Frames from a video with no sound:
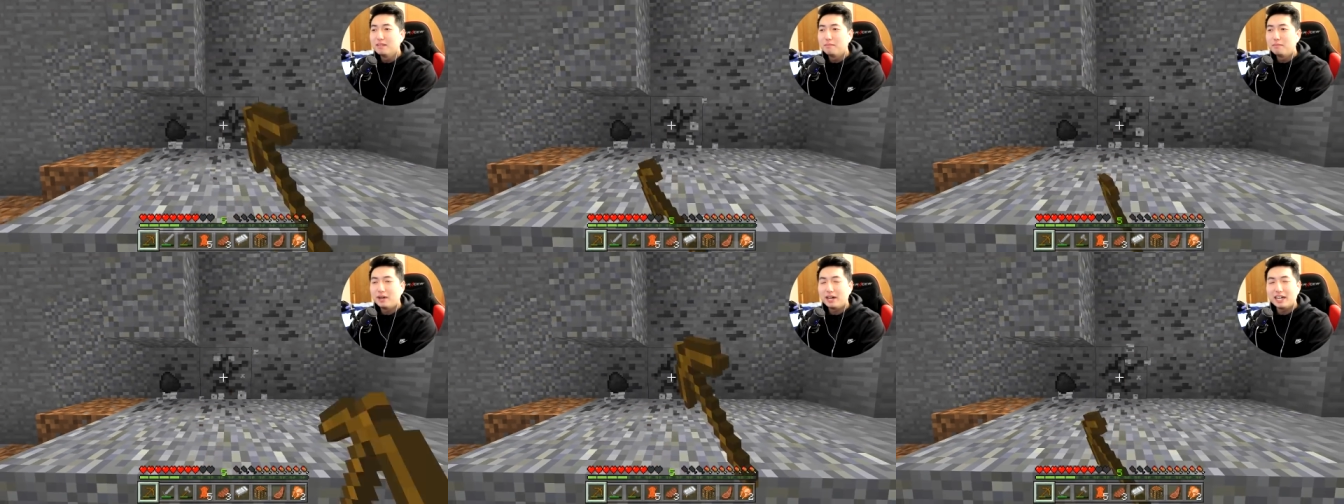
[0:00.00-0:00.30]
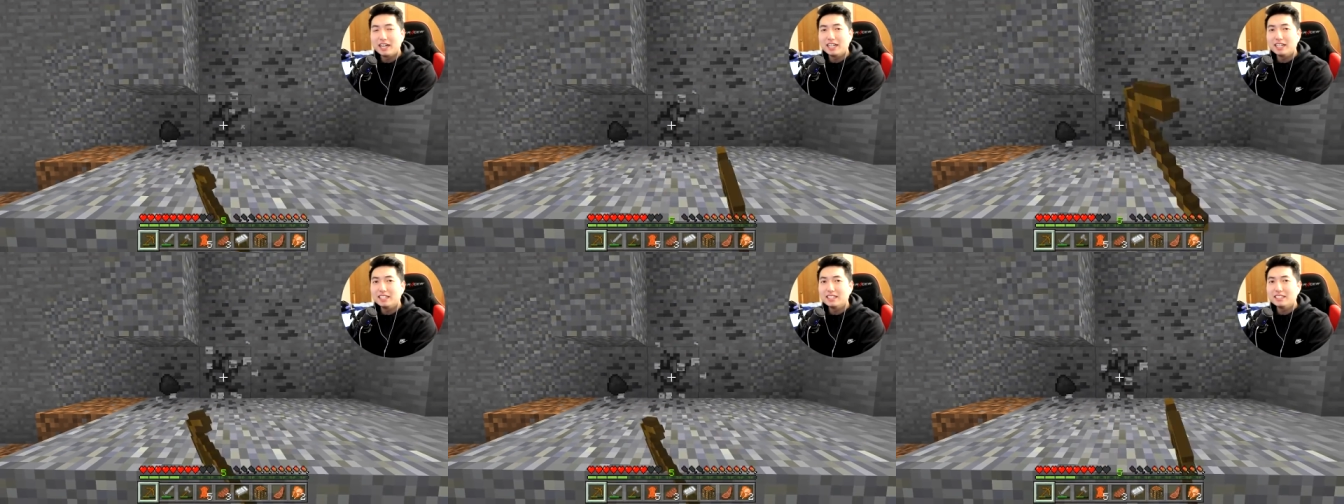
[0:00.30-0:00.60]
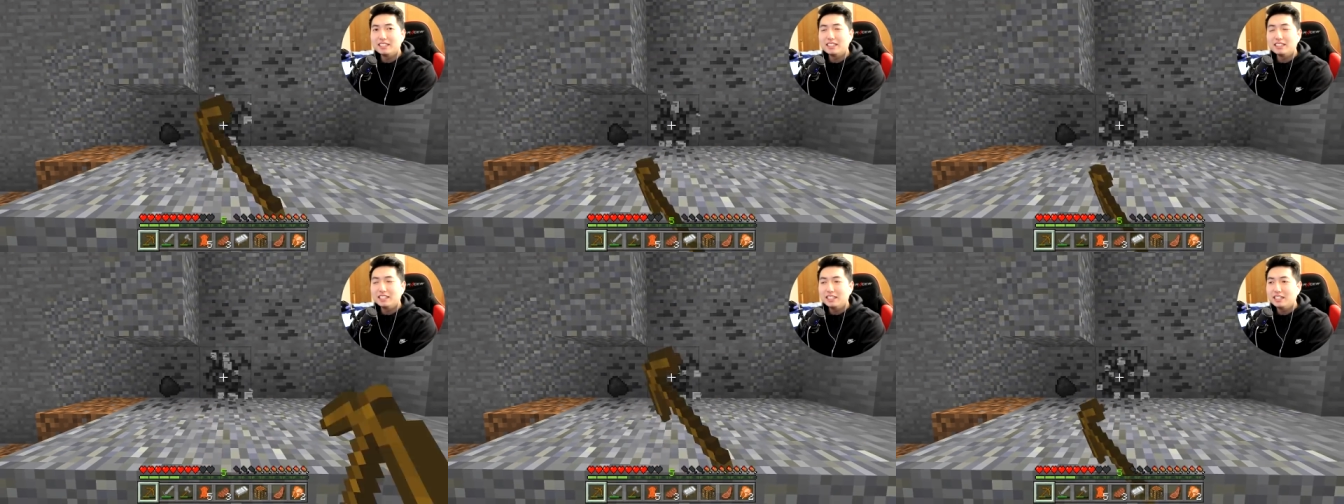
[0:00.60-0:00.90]
but
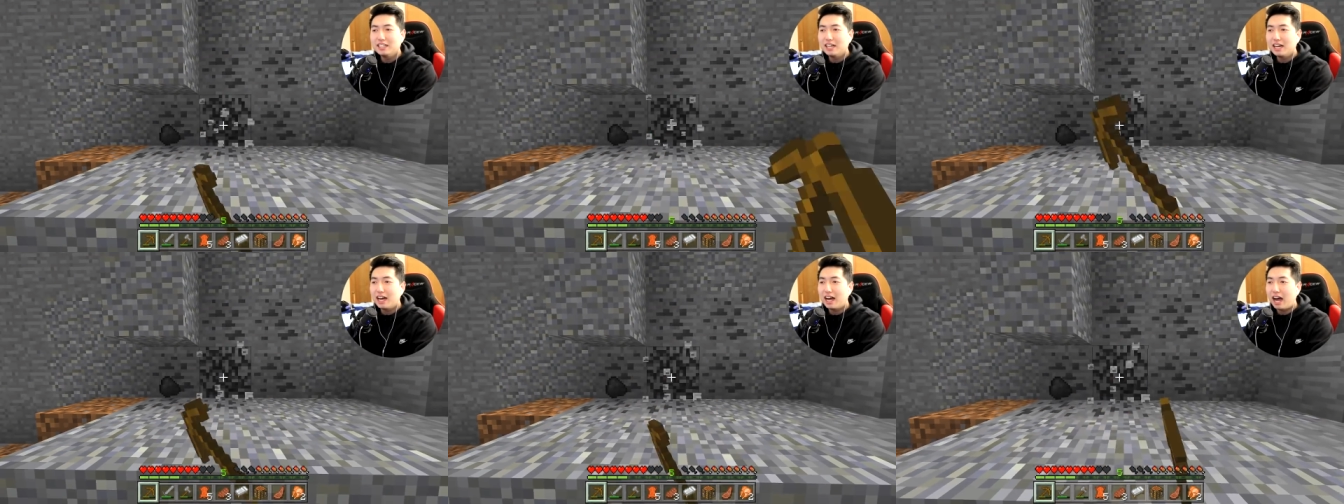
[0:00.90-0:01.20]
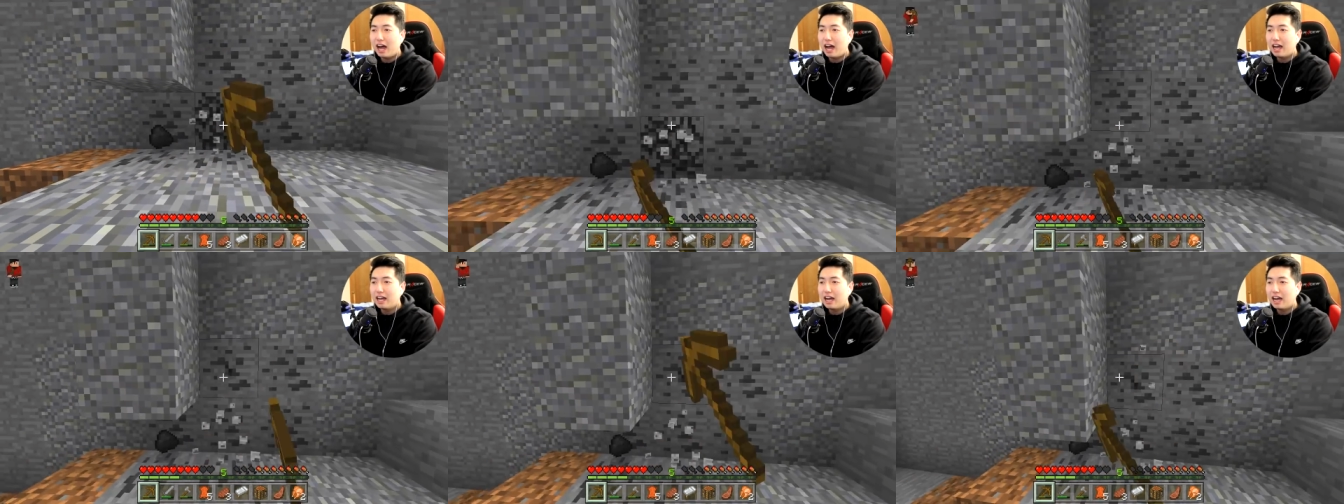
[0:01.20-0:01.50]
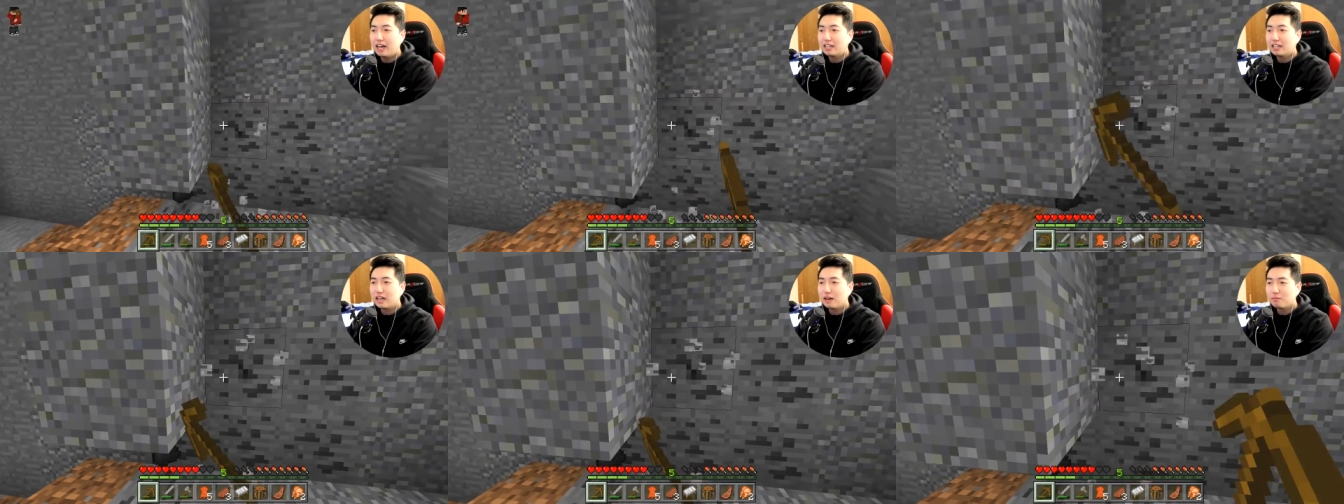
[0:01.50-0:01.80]
yeah, I,
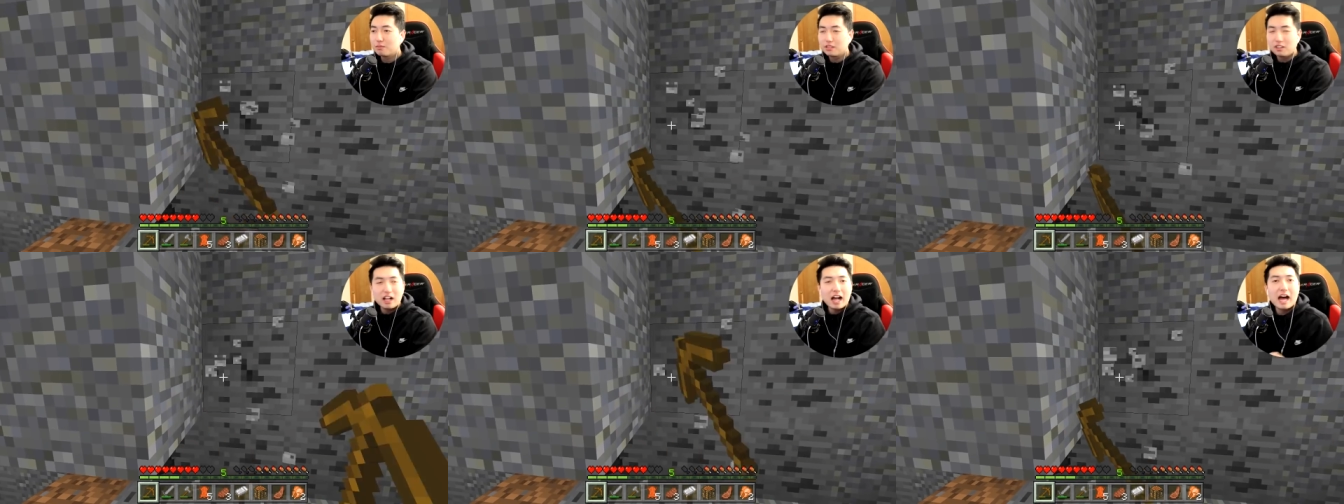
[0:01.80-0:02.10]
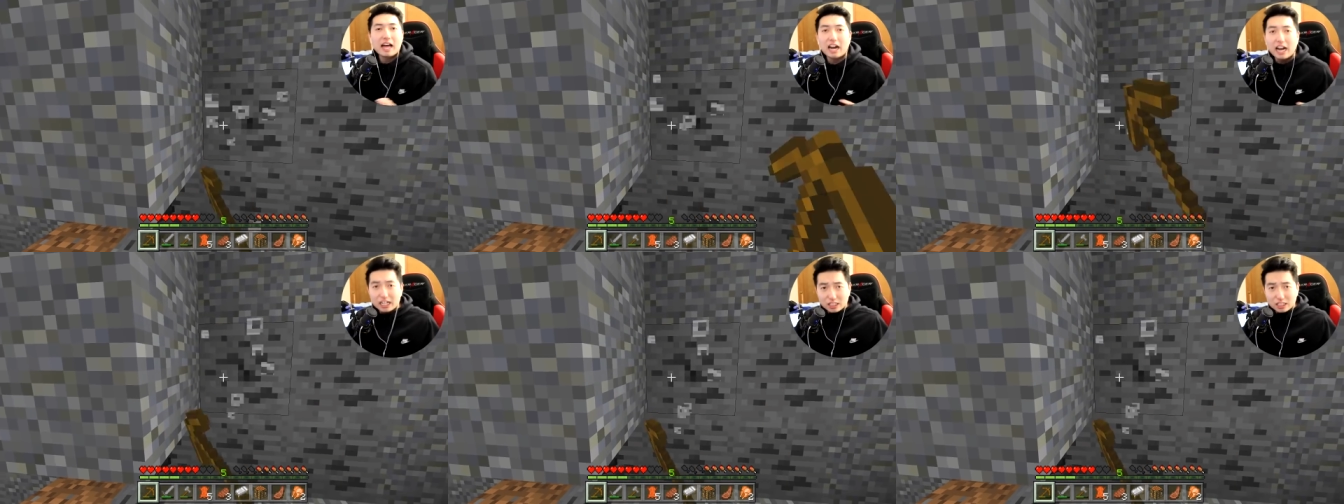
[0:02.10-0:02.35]
I, I'm glad